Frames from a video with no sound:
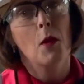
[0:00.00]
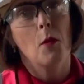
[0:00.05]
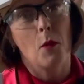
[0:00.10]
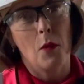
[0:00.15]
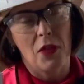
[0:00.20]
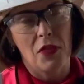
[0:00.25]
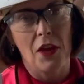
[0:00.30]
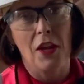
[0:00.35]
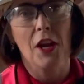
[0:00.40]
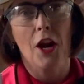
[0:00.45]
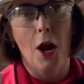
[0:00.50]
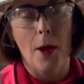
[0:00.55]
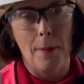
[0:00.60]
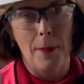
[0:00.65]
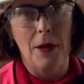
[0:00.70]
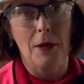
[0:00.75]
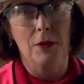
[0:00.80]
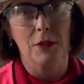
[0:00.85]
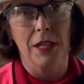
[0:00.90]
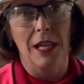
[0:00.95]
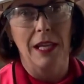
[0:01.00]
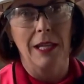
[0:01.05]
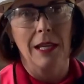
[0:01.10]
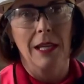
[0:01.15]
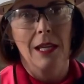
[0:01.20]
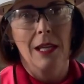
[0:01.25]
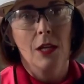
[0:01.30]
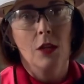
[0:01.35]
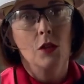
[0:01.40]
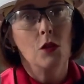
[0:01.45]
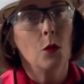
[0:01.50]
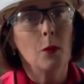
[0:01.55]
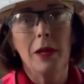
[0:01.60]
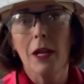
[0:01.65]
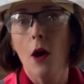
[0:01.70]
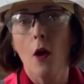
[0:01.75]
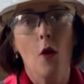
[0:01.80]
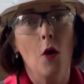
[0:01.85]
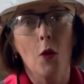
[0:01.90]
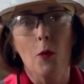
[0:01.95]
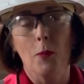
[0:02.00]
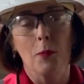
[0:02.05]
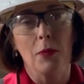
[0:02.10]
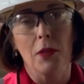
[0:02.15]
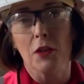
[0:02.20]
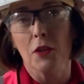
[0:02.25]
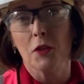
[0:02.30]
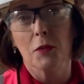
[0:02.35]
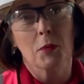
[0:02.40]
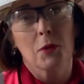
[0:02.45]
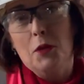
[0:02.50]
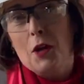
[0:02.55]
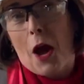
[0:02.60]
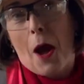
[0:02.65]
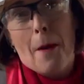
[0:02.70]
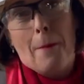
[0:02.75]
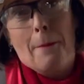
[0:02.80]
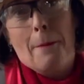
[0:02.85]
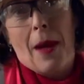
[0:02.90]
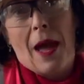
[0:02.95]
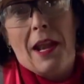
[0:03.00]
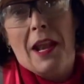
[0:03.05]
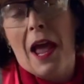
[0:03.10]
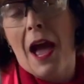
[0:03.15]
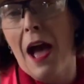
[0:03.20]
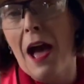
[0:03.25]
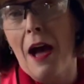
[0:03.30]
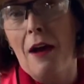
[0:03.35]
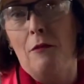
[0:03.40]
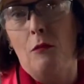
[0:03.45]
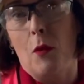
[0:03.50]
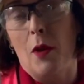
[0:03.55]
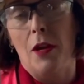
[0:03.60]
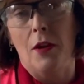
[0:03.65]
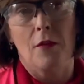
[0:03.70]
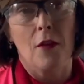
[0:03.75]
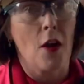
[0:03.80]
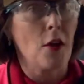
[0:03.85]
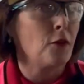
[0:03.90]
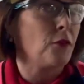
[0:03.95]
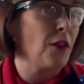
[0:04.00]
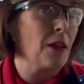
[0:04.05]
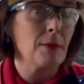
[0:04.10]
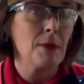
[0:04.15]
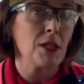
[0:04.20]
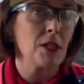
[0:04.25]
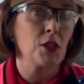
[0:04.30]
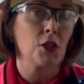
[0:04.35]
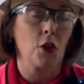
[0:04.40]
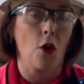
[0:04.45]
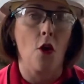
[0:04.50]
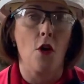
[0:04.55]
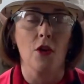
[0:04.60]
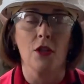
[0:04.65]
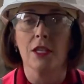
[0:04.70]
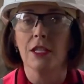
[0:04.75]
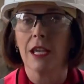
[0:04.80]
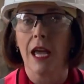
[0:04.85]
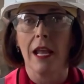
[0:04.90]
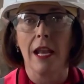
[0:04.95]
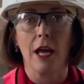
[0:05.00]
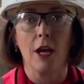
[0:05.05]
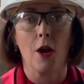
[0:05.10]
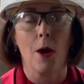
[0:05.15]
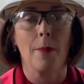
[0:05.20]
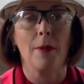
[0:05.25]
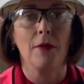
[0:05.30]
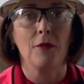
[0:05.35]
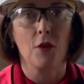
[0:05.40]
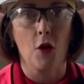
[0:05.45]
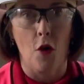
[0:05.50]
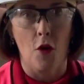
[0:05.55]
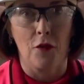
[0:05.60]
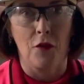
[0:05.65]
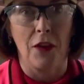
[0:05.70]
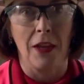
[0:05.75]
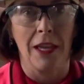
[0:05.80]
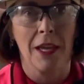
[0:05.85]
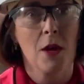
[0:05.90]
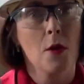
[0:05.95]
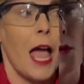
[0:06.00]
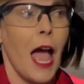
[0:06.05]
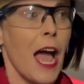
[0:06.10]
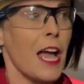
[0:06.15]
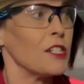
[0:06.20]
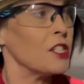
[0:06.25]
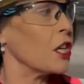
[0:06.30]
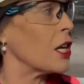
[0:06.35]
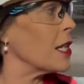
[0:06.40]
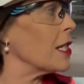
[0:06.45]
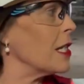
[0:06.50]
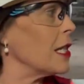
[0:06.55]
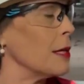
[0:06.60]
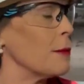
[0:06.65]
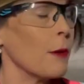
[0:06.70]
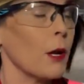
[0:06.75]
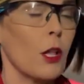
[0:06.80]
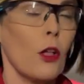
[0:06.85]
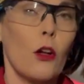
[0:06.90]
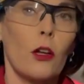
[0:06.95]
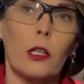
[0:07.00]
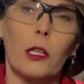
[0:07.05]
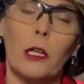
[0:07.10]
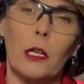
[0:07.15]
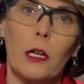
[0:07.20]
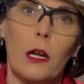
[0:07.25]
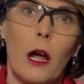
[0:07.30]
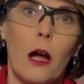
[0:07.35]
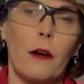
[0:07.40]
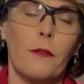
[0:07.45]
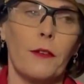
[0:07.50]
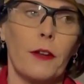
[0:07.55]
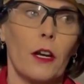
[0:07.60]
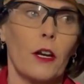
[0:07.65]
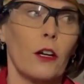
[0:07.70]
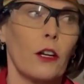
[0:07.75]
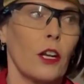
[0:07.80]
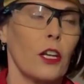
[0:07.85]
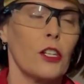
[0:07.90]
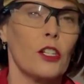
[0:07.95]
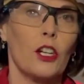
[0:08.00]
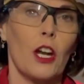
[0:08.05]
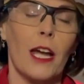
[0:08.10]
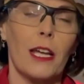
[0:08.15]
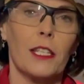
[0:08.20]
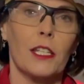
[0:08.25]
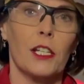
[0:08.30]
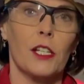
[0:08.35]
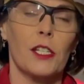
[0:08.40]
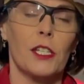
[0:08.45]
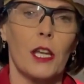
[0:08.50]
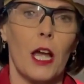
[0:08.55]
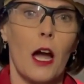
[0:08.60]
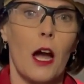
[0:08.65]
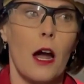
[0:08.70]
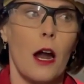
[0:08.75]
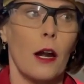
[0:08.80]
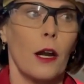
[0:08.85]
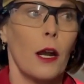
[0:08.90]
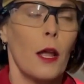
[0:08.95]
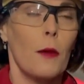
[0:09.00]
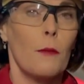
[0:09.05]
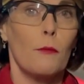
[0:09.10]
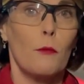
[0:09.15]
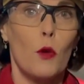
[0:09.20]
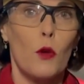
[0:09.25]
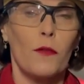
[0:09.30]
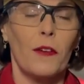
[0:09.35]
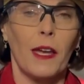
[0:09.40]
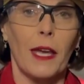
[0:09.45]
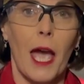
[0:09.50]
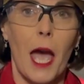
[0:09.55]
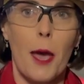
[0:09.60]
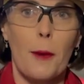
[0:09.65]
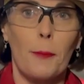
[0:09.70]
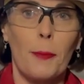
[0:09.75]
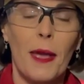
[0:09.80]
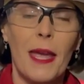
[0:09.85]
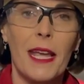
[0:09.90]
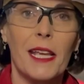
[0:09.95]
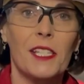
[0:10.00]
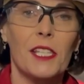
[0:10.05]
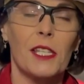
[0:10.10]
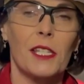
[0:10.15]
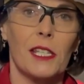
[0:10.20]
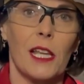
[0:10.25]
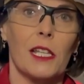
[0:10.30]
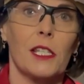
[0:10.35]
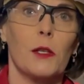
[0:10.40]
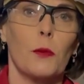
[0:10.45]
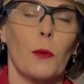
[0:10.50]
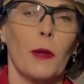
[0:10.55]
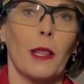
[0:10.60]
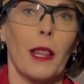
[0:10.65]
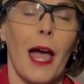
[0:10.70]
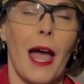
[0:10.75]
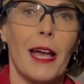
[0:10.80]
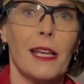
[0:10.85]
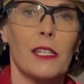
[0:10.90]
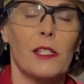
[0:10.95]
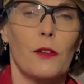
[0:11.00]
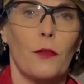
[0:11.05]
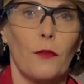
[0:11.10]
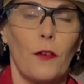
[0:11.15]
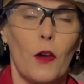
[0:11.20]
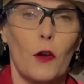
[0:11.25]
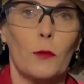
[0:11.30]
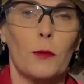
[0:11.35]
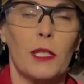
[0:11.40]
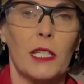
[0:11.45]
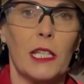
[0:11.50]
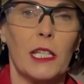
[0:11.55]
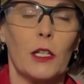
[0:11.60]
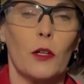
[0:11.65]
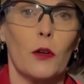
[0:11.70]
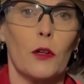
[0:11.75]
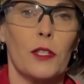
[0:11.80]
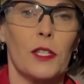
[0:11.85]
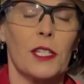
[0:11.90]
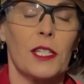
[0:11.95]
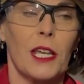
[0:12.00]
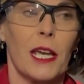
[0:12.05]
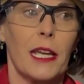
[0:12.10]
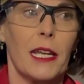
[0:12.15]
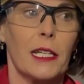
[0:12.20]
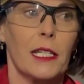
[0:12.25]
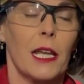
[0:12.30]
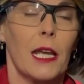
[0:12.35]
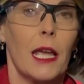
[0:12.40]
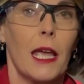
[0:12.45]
within our building. So we hope that you will come and have one of our famous scones and a cup of coffee. As you can see, McLaughlin and Harvey, our contractors, are moving at pace, and since we last filmed here on site